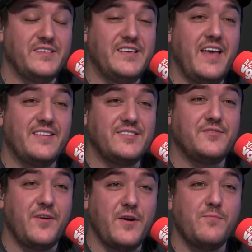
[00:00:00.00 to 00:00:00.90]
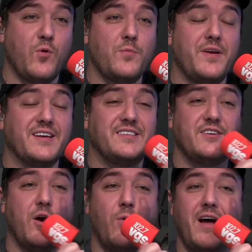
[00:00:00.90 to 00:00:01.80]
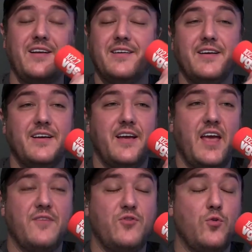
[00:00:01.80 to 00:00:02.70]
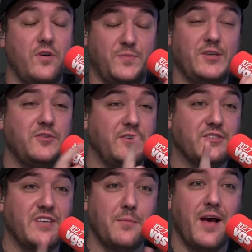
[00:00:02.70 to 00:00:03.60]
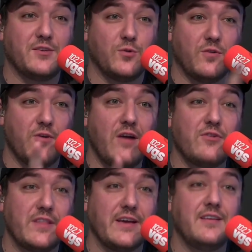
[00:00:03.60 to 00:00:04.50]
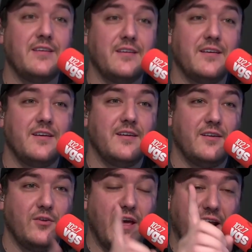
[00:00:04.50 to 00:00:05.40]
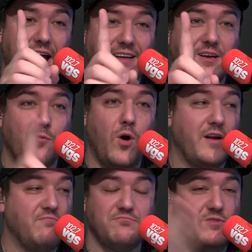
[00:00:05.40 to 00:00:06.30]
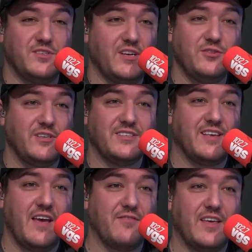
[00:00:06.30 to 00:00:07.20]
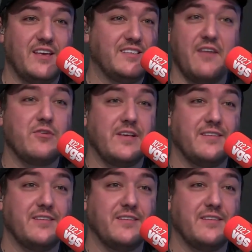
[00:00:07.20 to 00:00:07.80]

is very important, because you know what? Especially if you use the same password over everything, you get hacked on one, you essentially just gave the keys to everything.